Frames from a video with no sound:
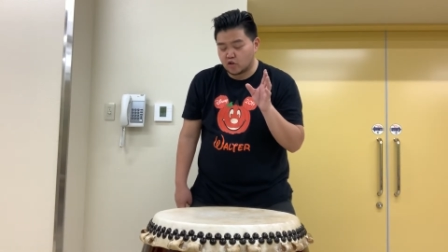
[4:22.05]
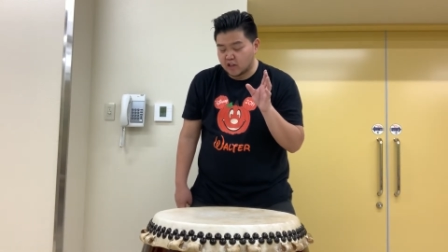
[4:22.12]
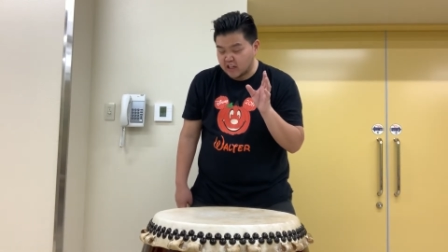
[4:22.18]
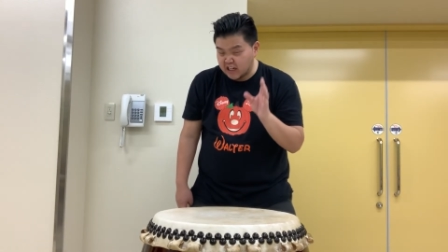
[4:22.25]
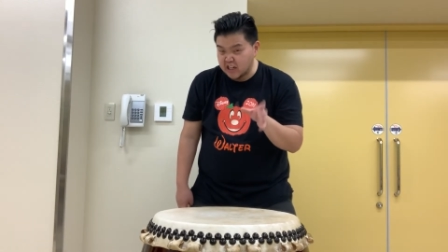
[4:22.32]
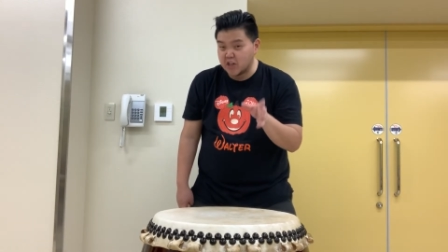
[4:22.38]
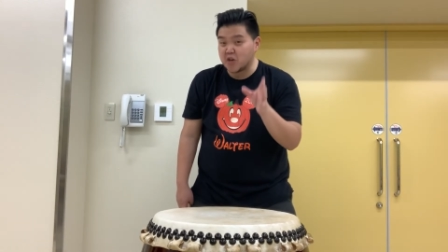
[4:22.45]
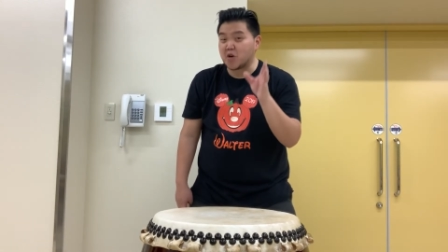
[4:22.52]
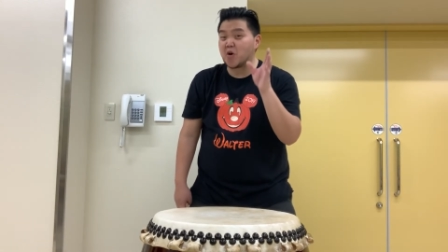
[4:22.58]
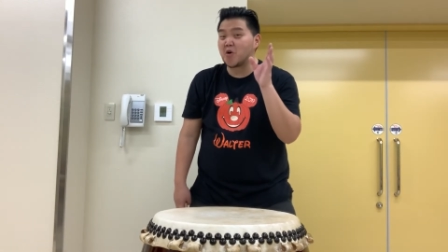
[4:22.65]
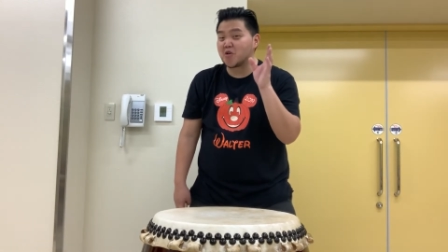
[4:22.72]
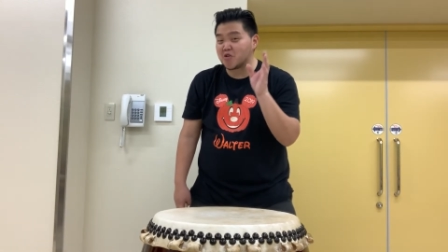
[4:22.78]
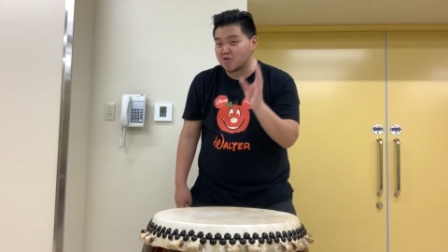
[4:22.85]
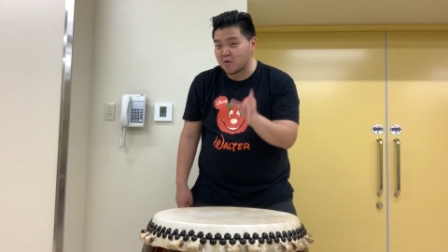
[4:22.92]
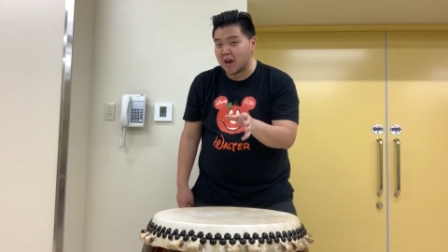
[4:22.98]

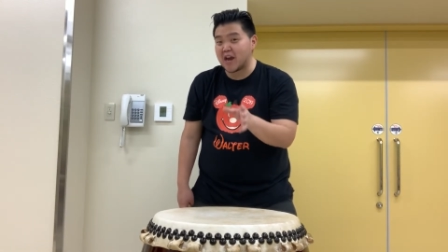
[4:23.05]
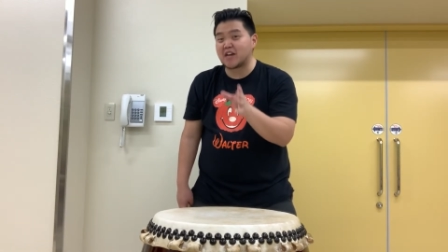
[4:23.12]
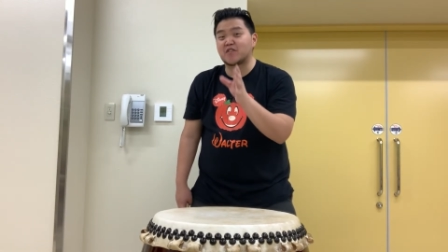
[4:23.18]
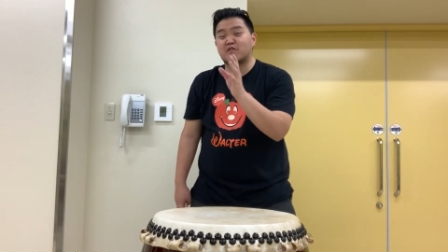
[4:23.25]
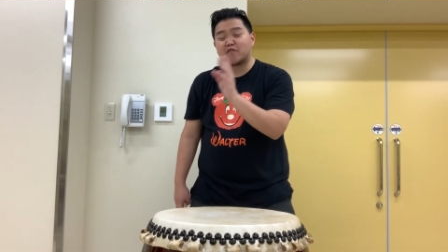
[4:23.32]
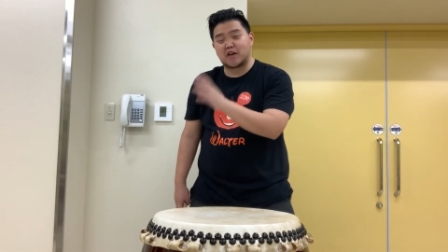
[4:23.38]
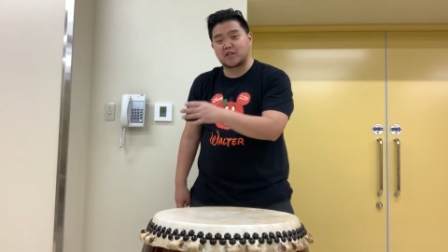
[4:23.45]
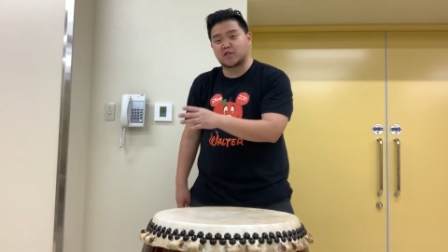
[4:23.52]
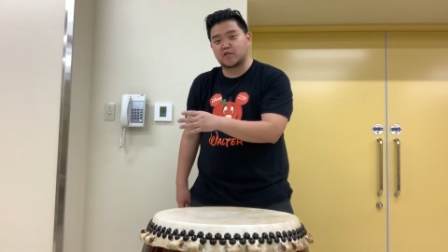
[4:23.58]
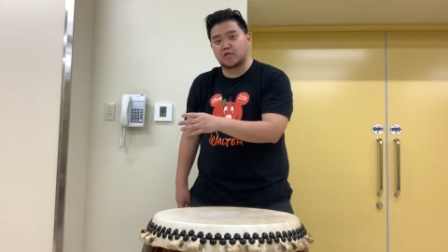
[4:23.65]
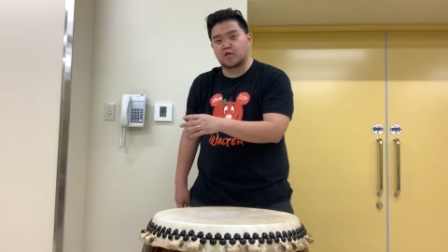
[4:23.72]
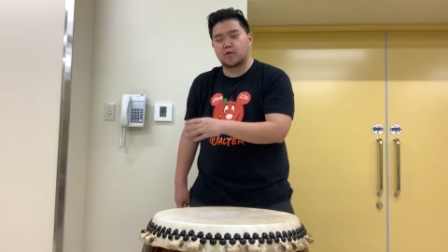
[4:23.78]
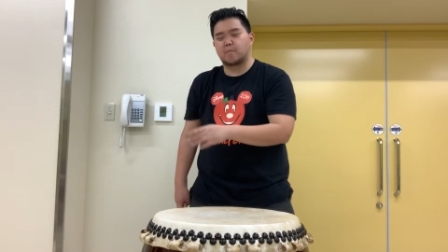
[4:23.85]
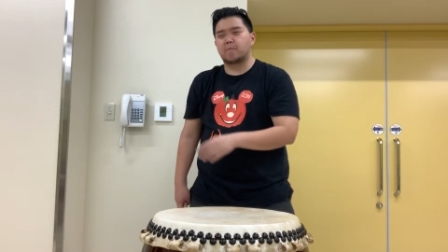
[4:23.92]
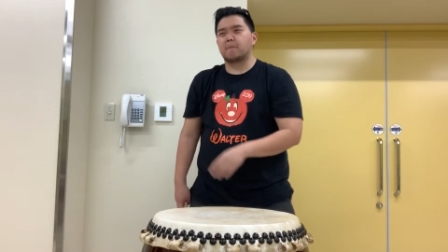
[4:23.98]
Kiriko Grand
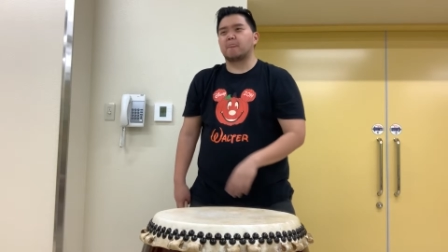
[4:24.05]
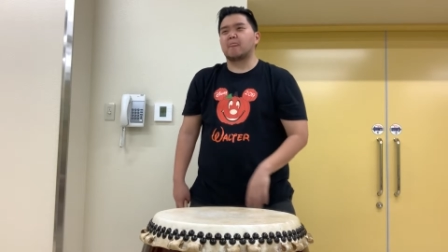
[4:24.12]
Festival,